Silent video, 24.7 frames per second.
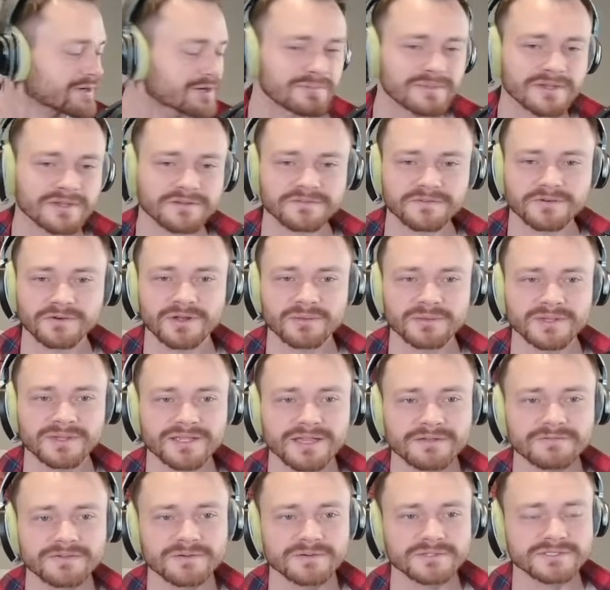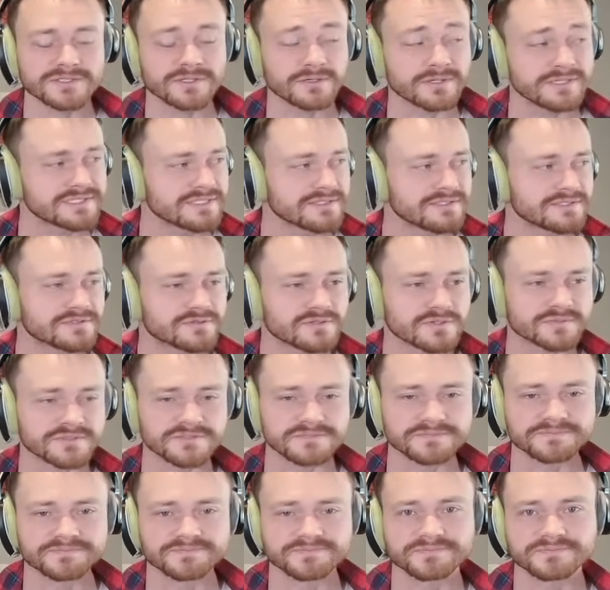I don't have my phone on me. I forget what it's called. It's in the
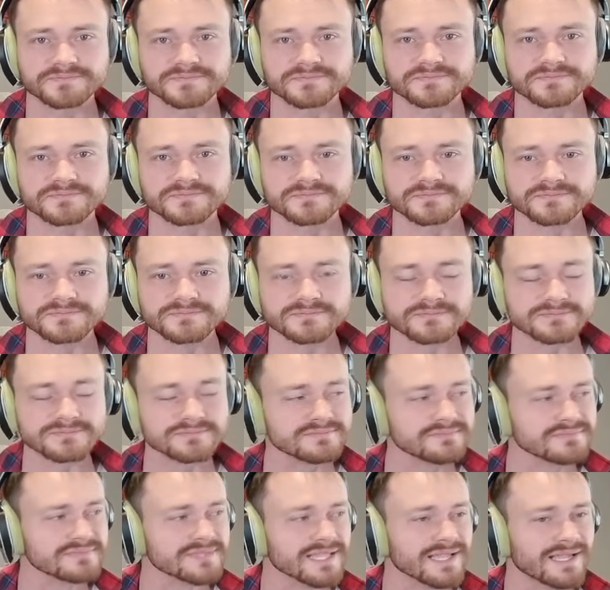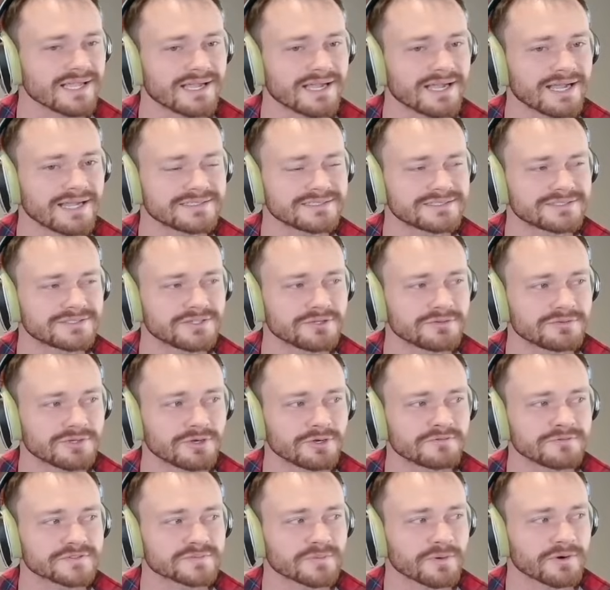description. I don't
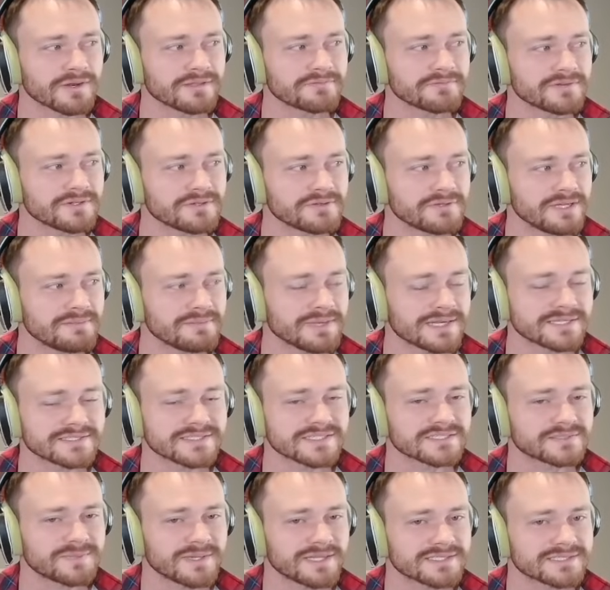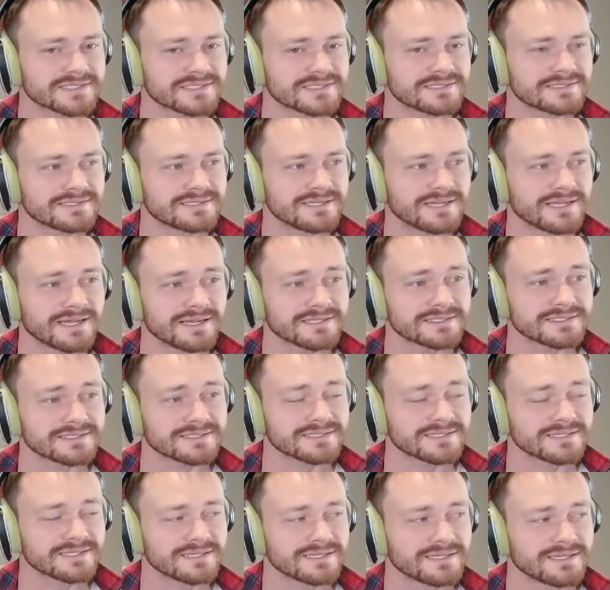know if it's part of that video game. I suspect
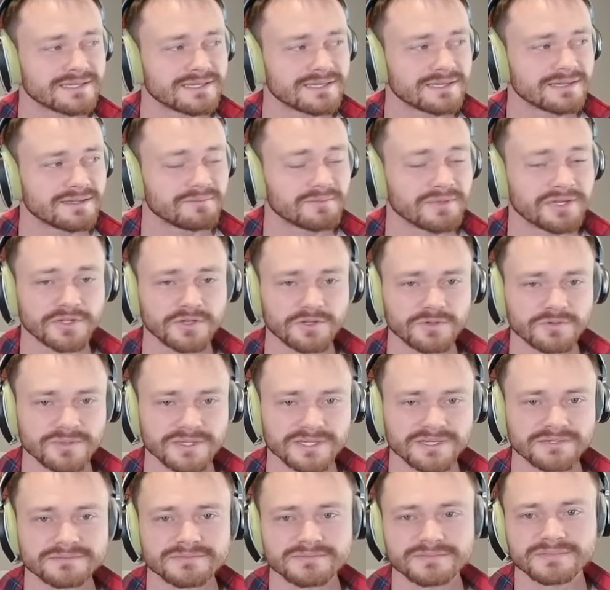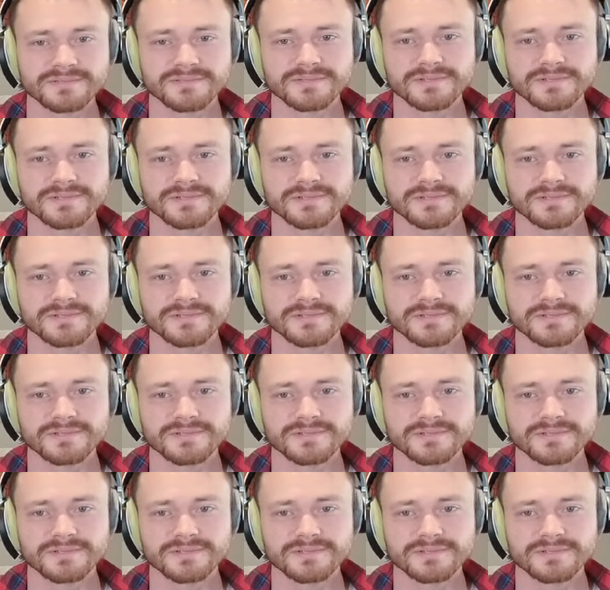not, but it could be.